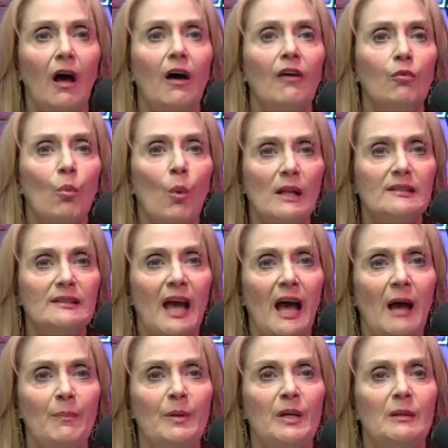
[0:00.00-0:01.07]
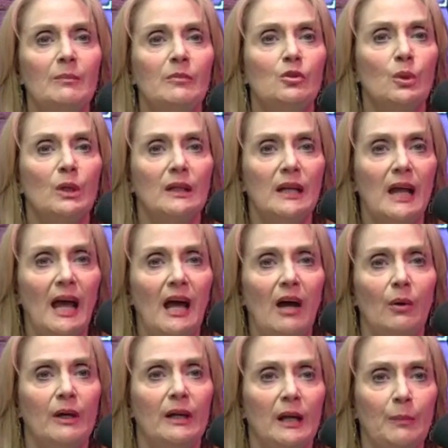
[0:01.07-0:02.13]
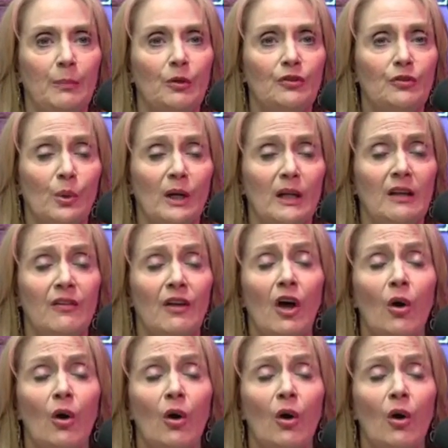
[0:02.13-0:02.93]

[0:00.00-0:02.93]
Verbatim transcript: of what's happening between now and April 20th.